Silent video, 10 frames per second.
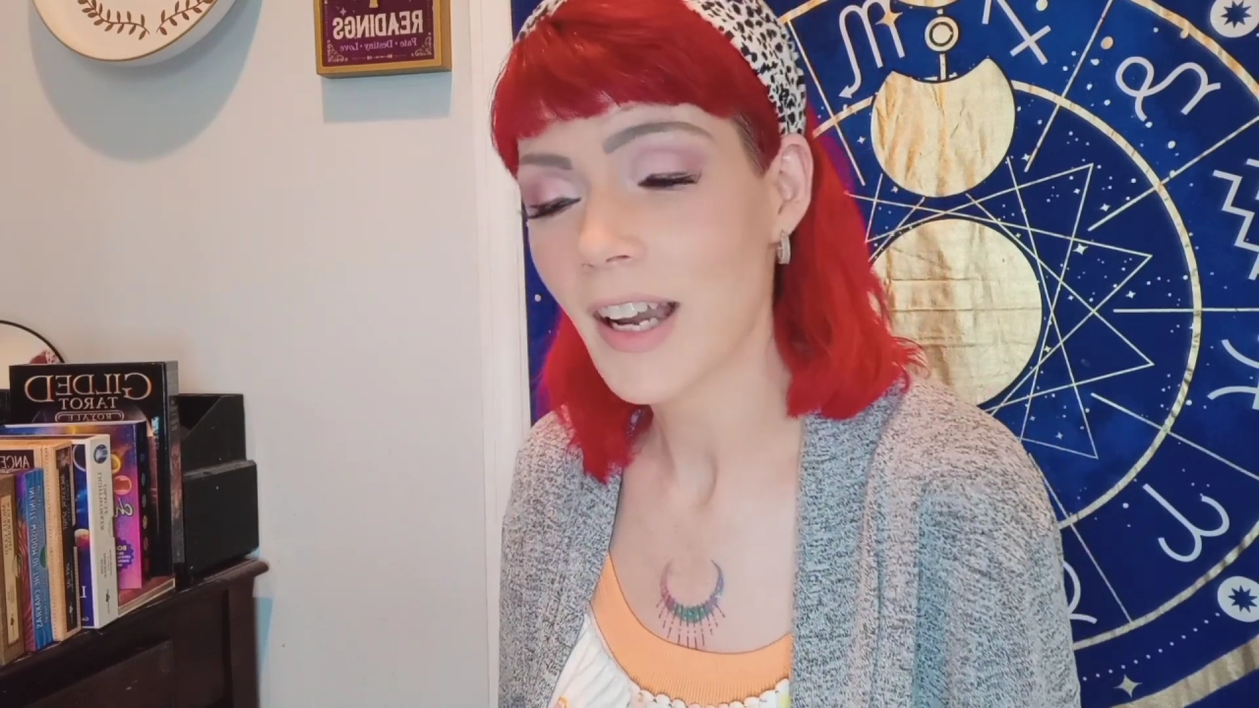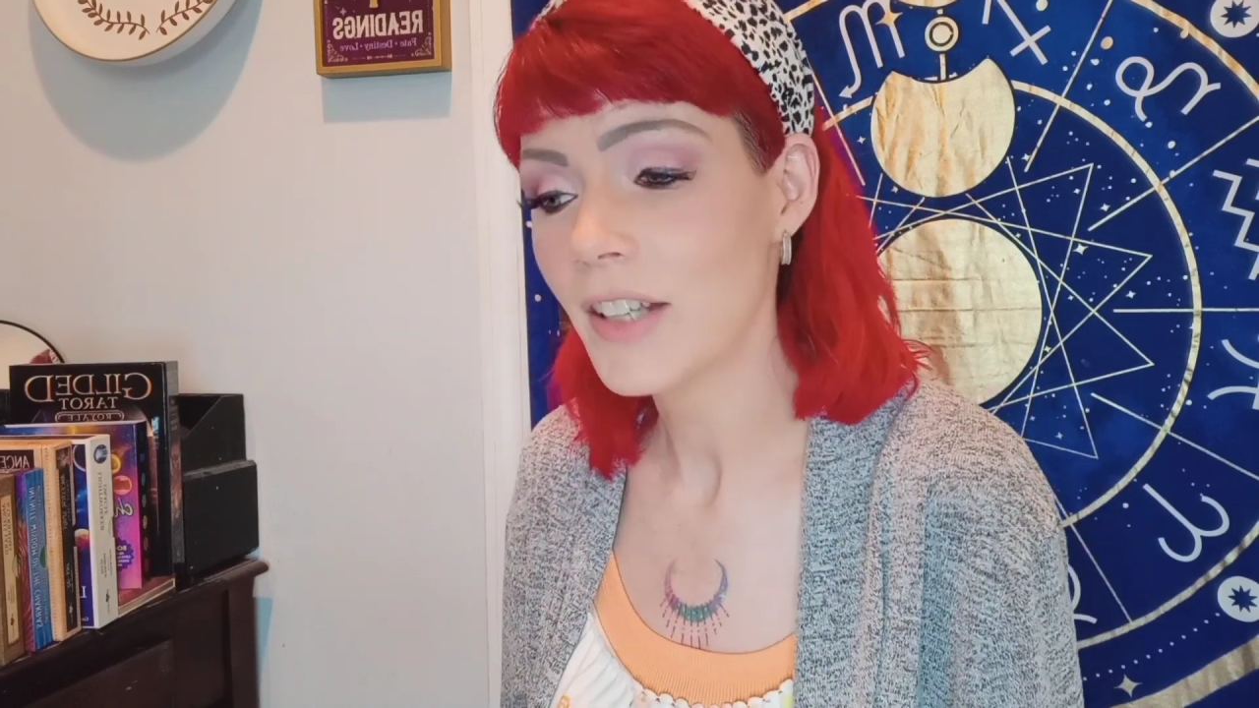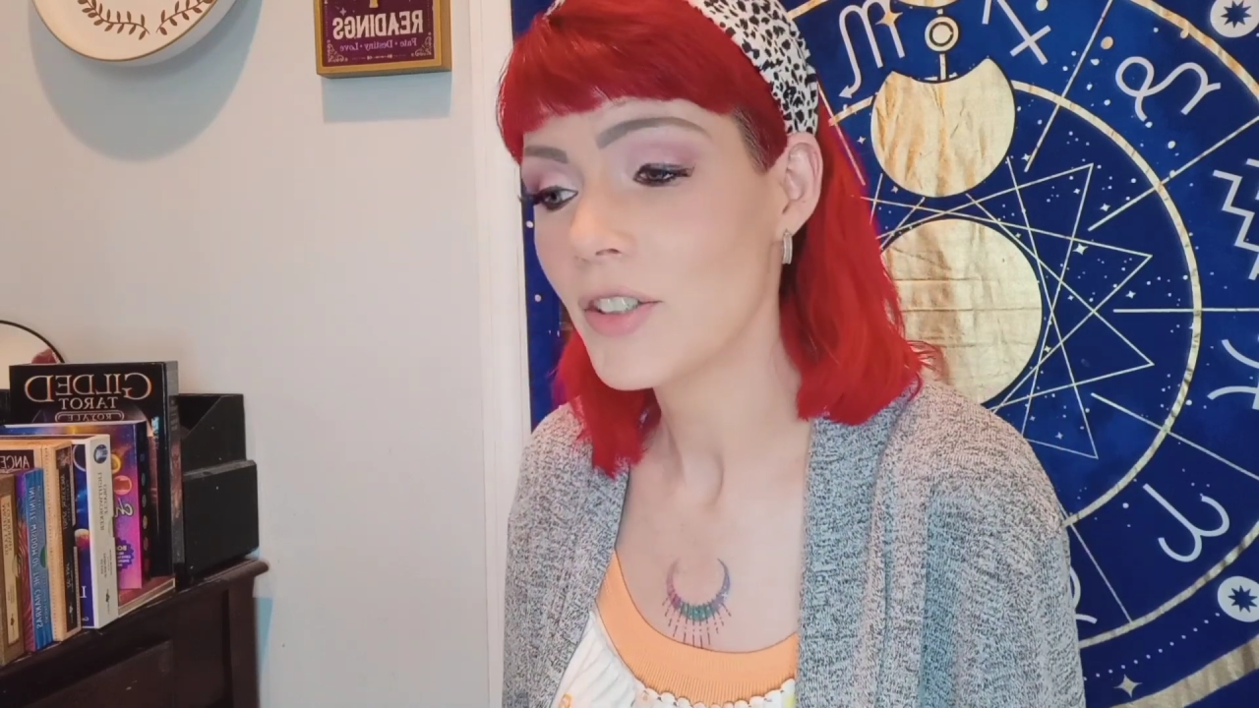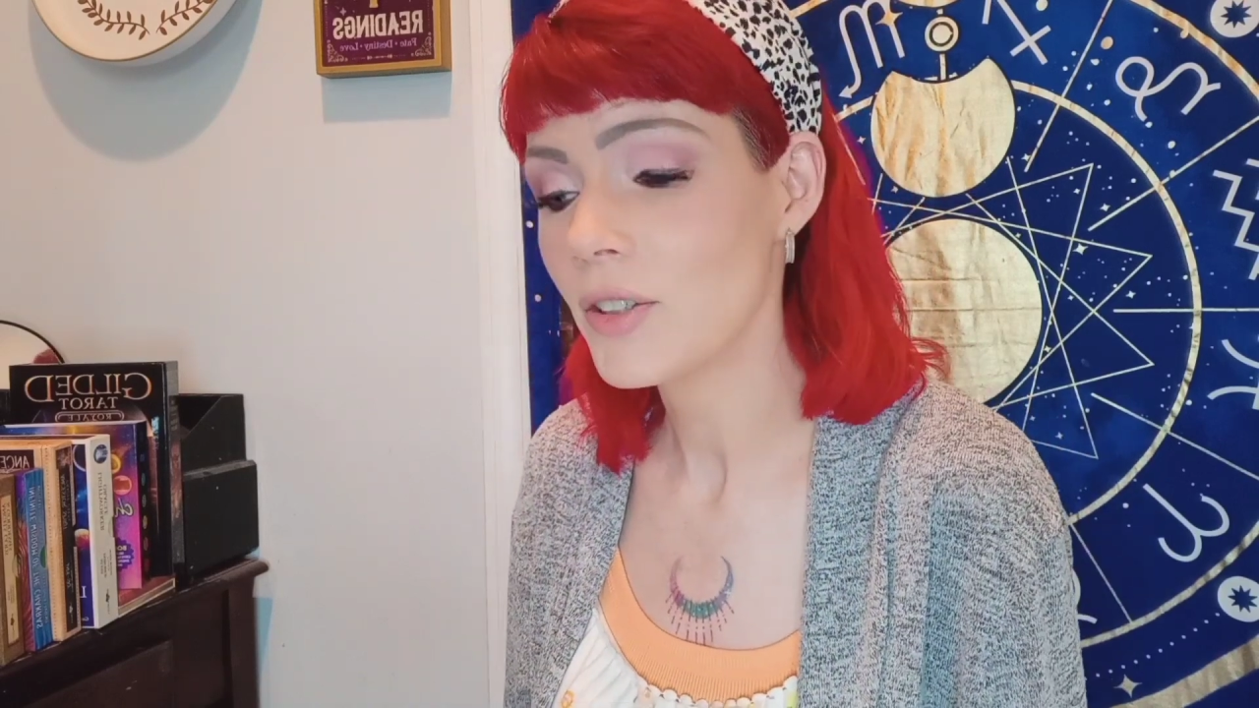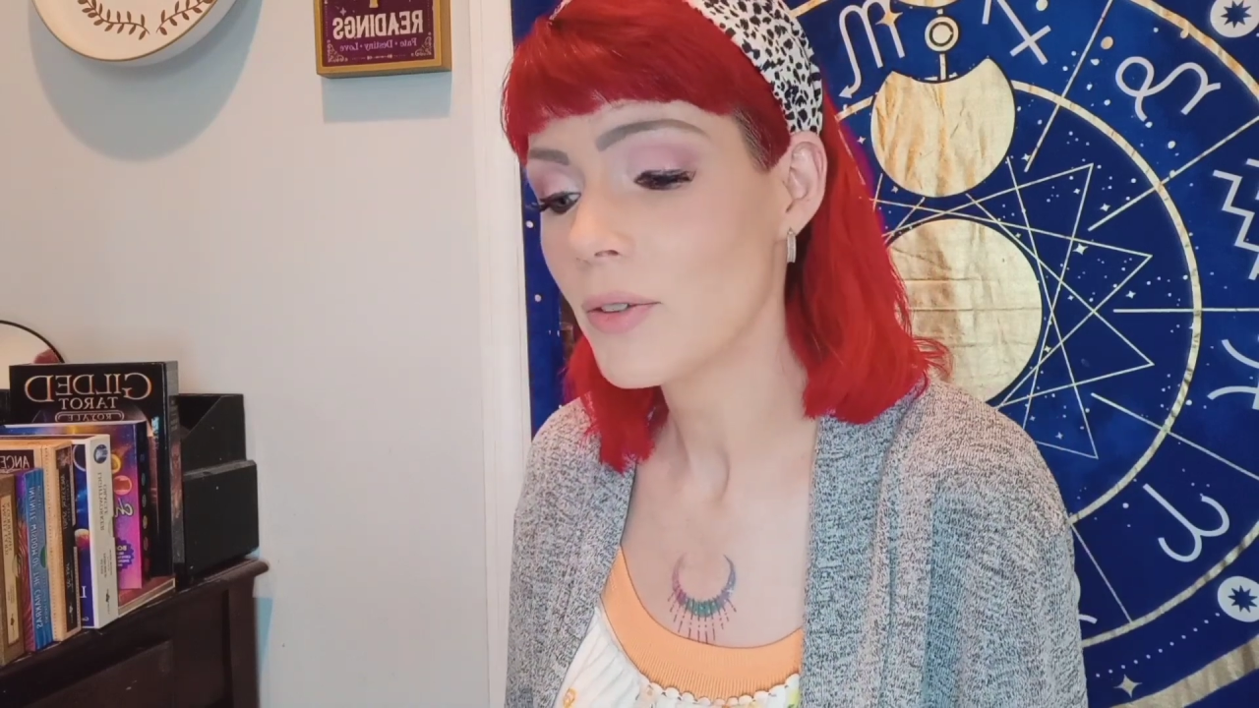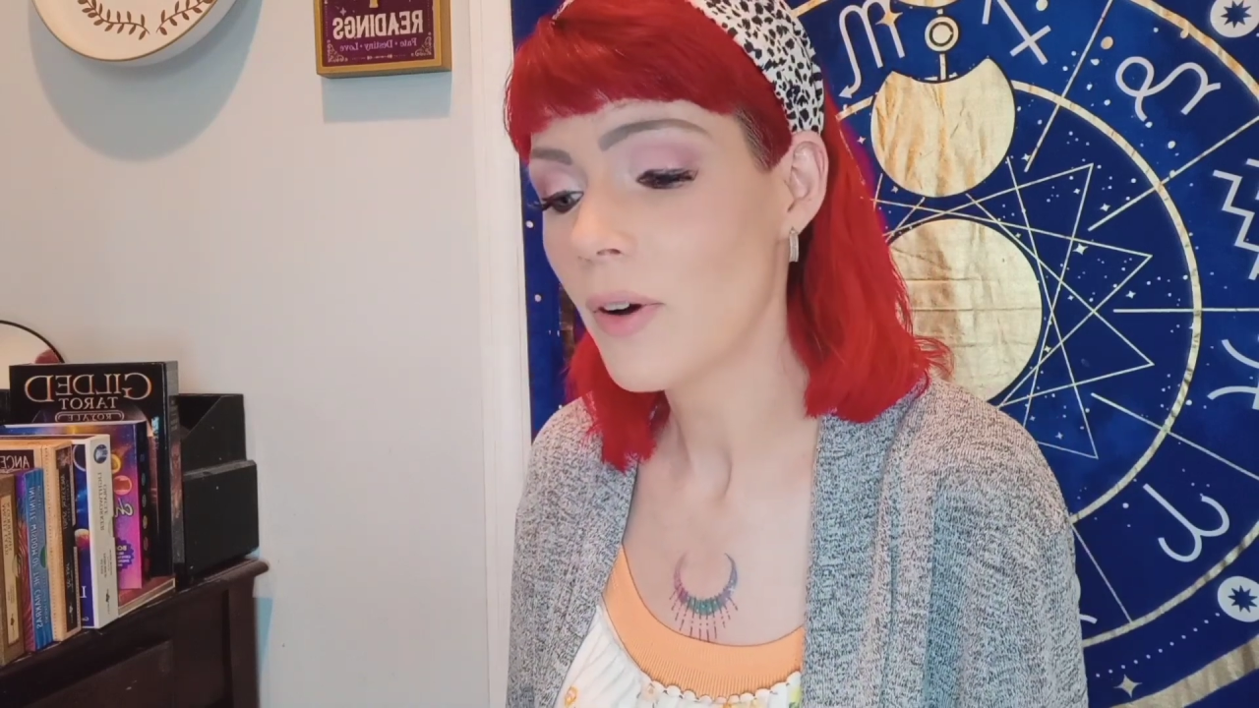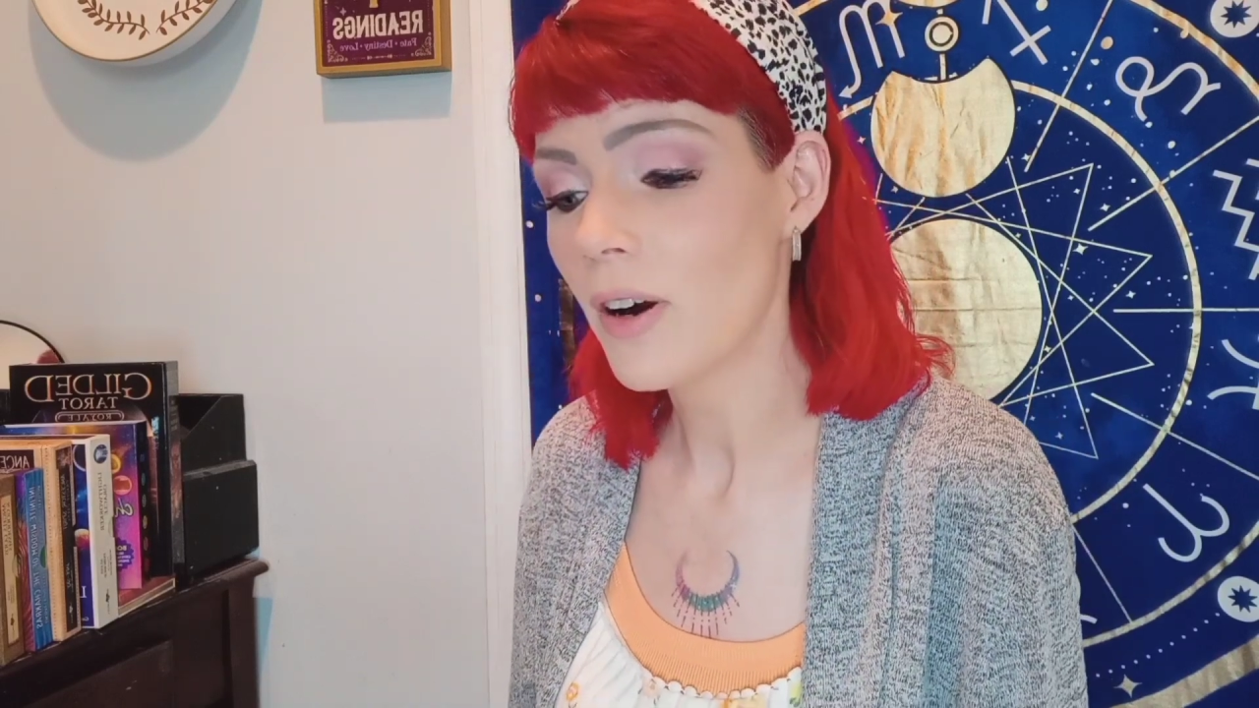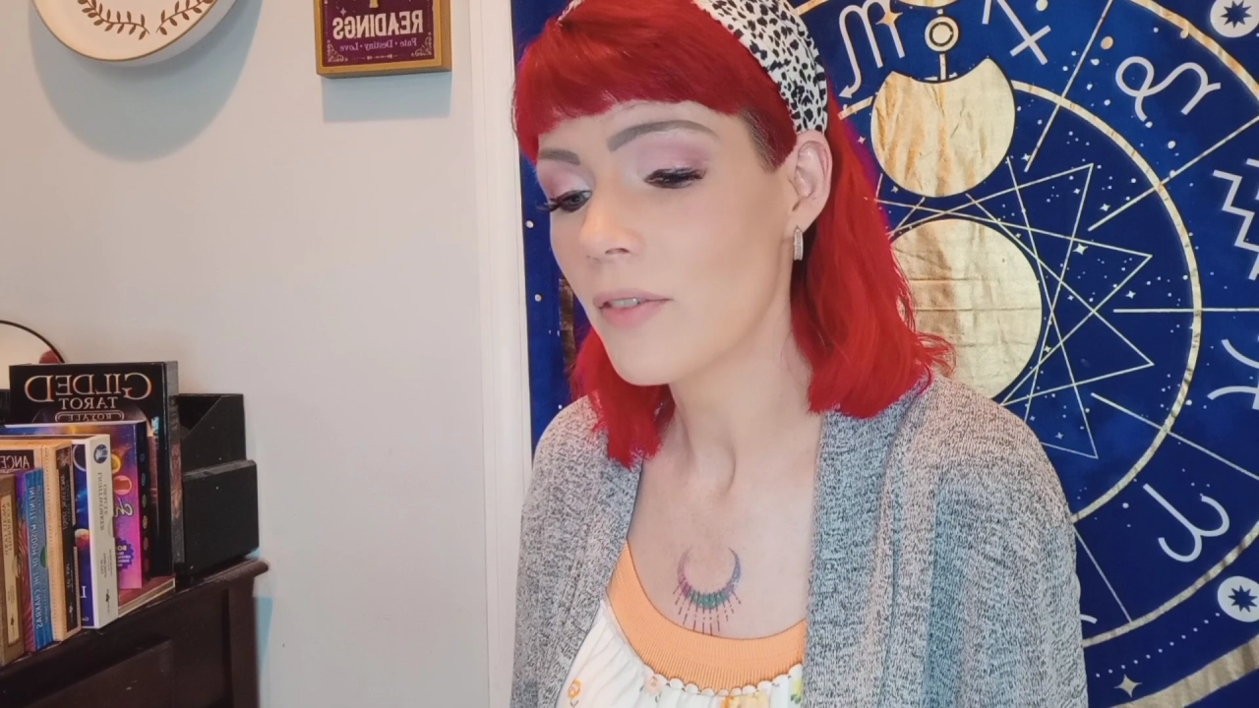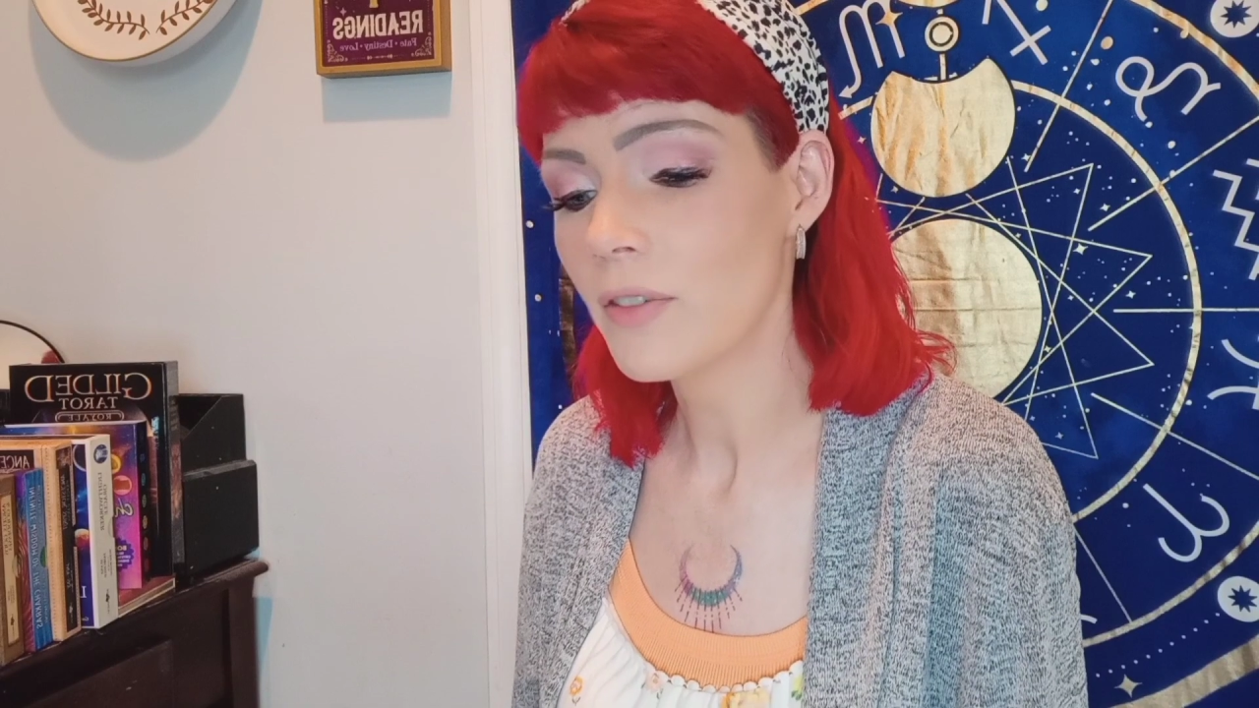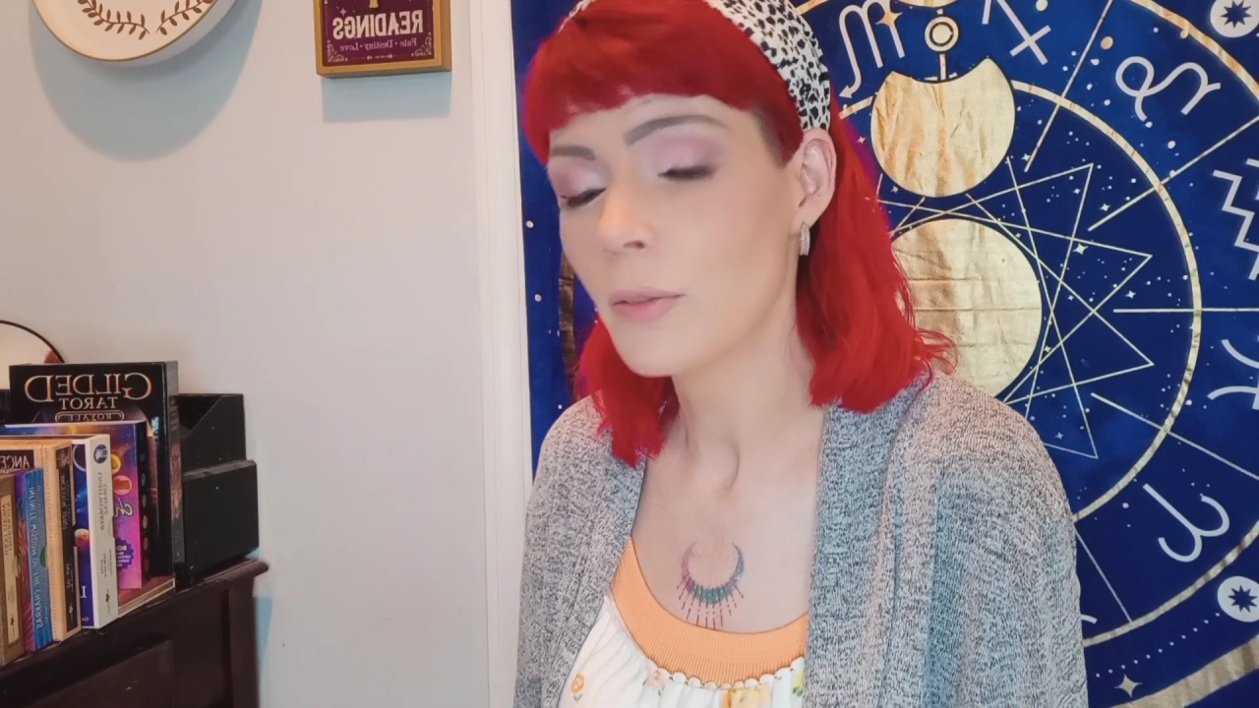I do
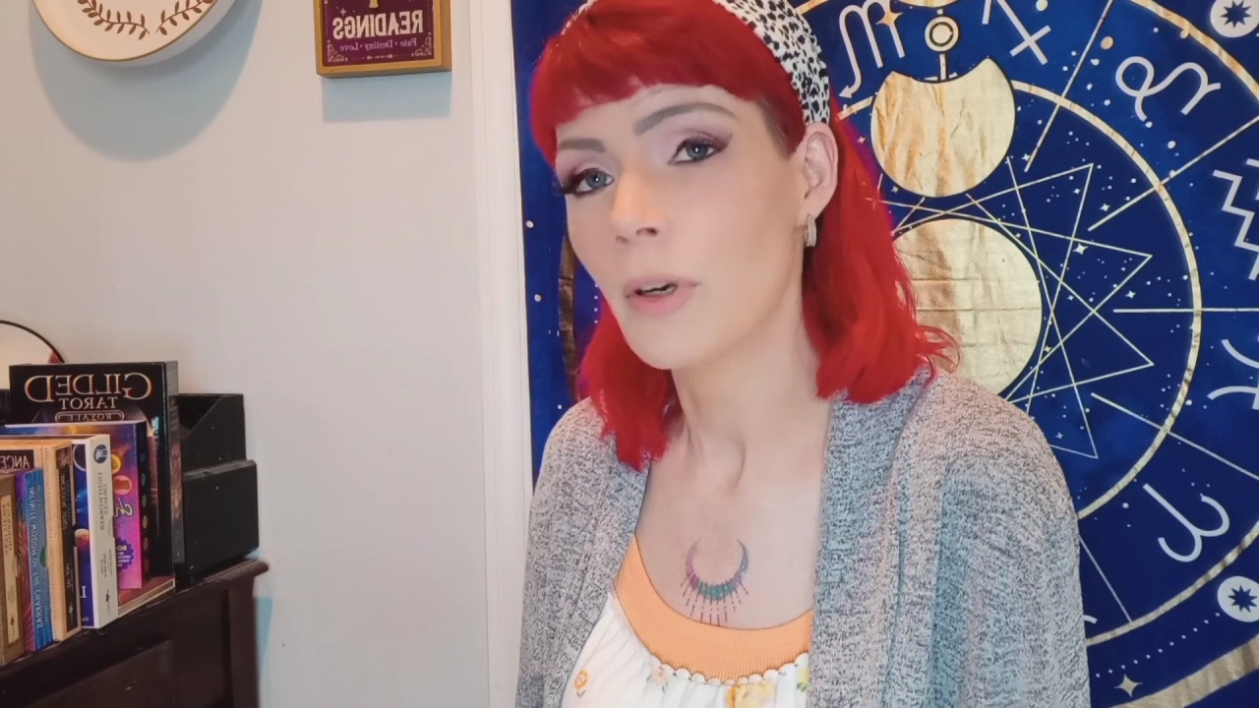offer